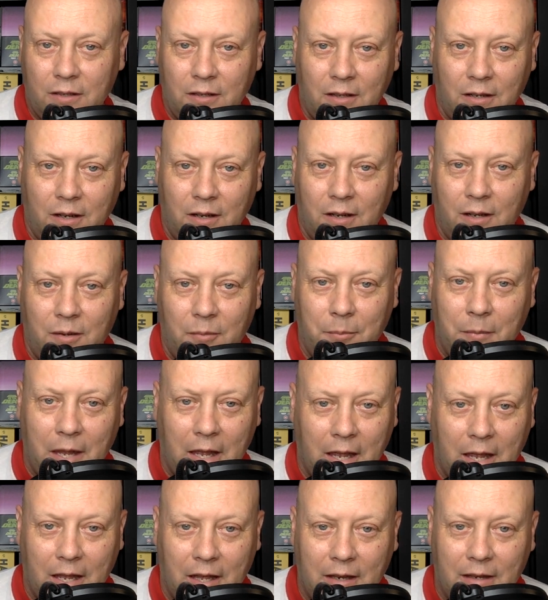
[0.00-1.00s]

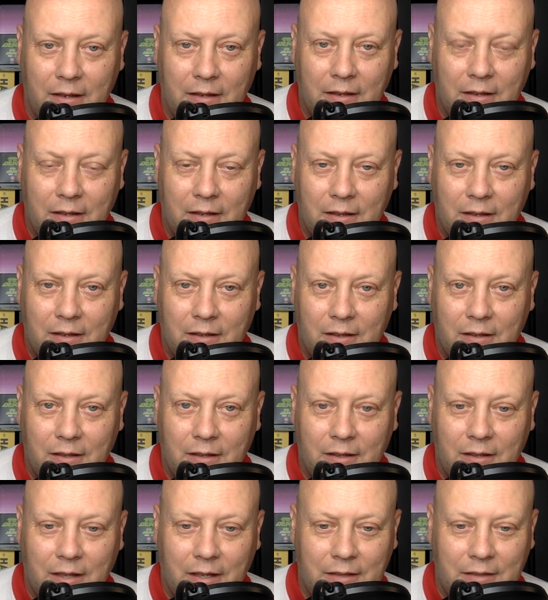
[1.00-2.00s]
man
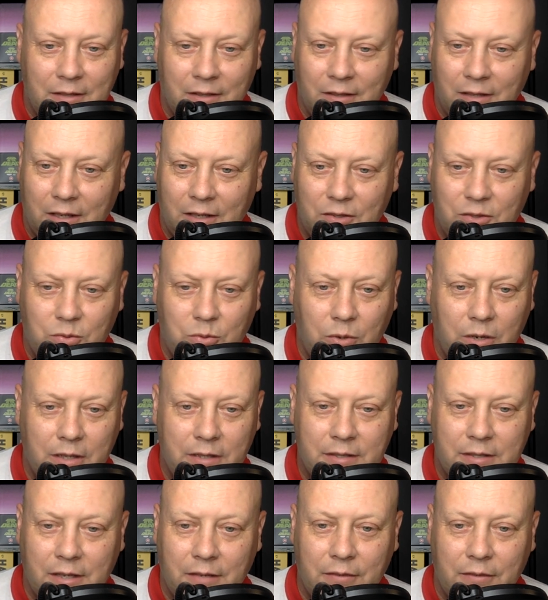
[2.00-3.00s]
had done like
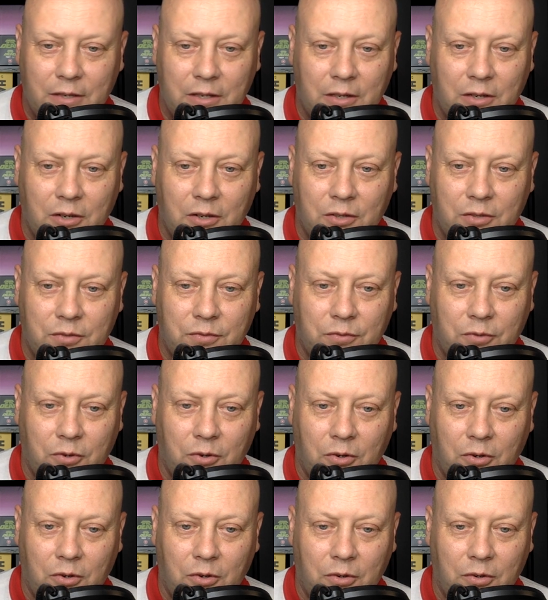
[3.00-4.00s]
27 years
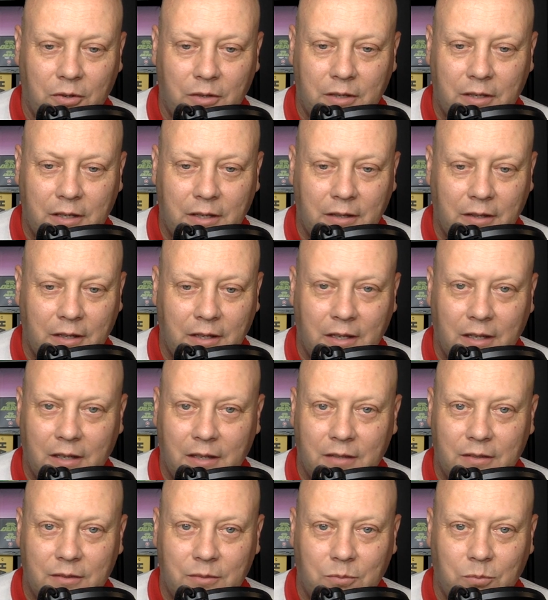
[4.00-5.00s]
for killing
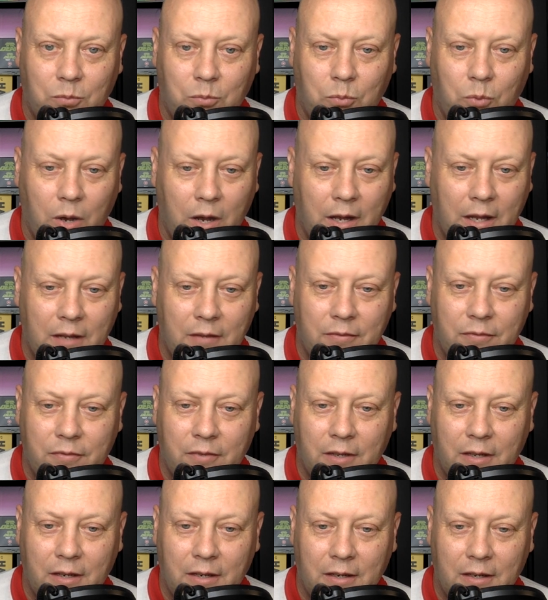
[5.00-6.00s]
his wife.
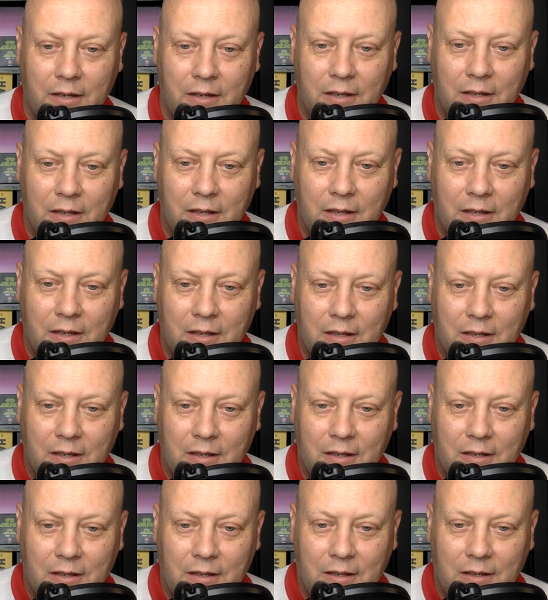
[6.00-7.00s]
And
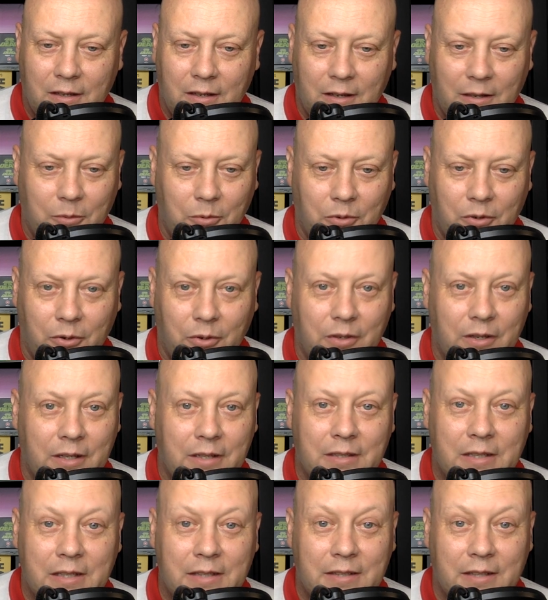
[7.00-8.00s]
I won't go into the
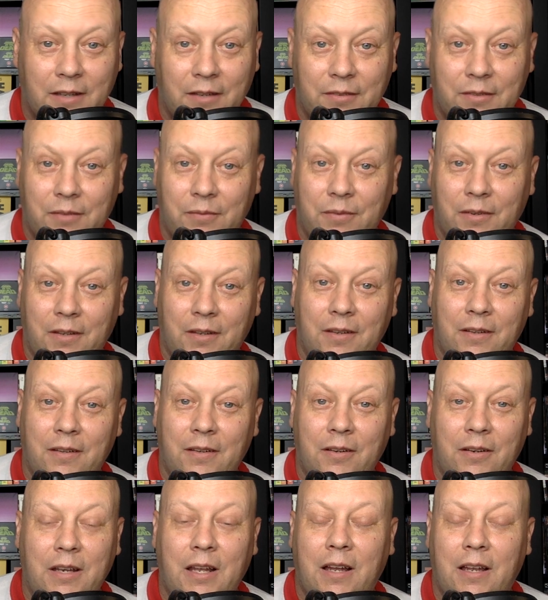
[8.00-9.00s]
details of the,
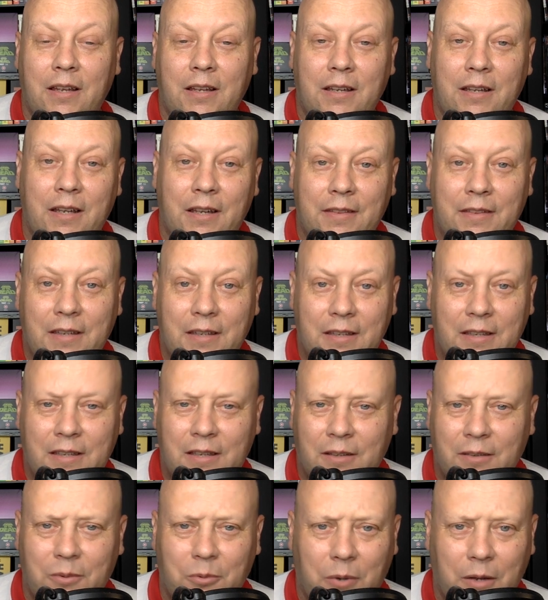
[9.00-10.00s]
I think he
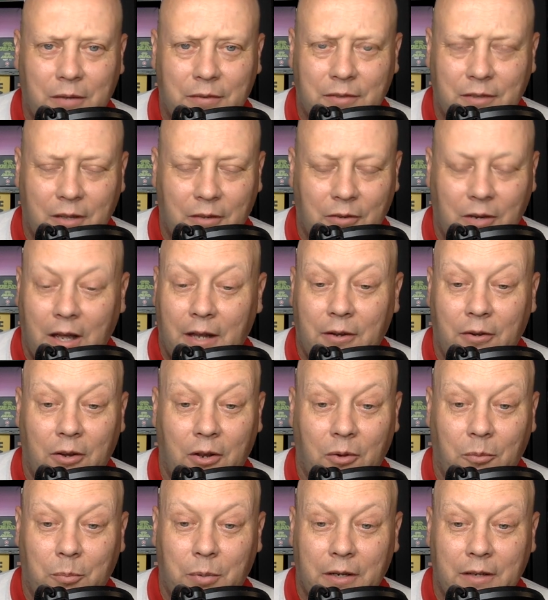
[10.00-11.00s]
killed the wife's lover. I don't
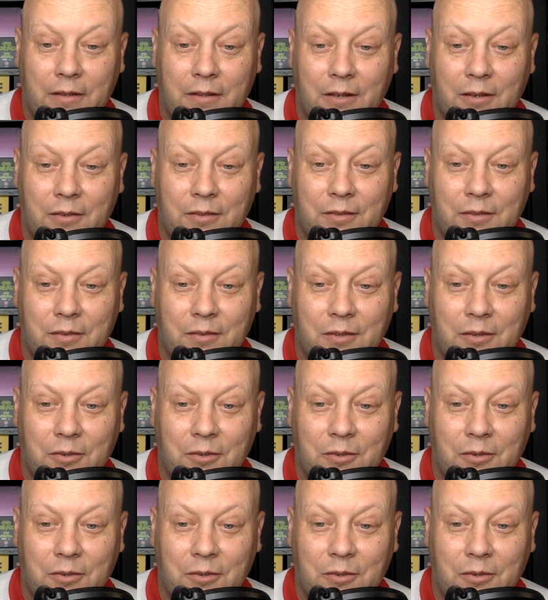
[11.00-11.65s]
know, but there's